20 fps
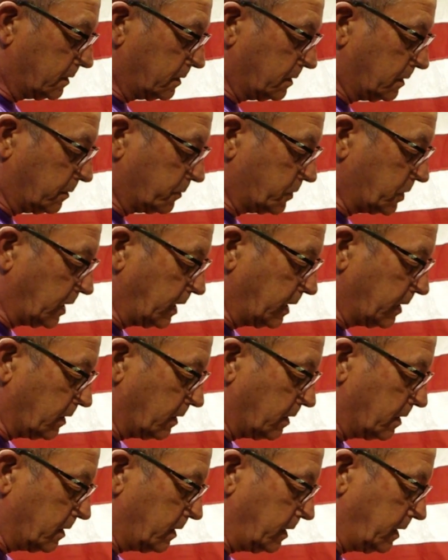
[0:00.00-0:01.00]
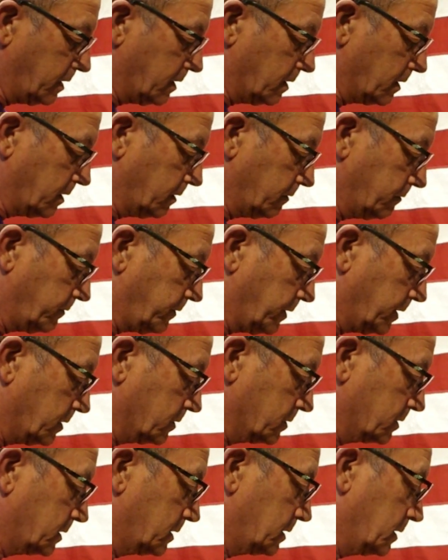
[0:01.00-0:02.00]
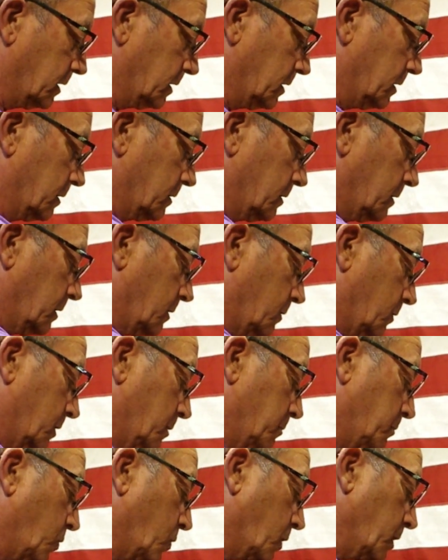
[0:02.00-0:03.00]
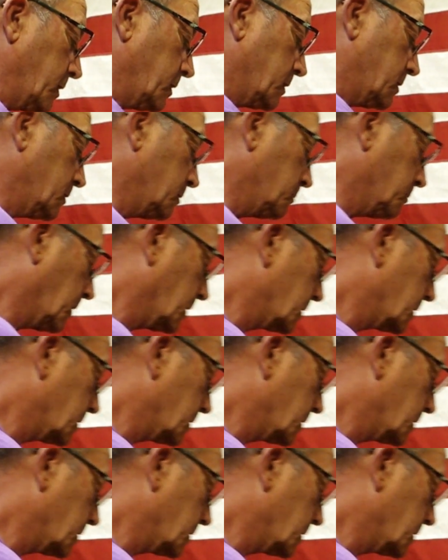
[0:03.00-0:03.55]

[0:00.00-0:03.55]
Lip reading: So I'm trying to hurry here, folks. I don't want to bore you too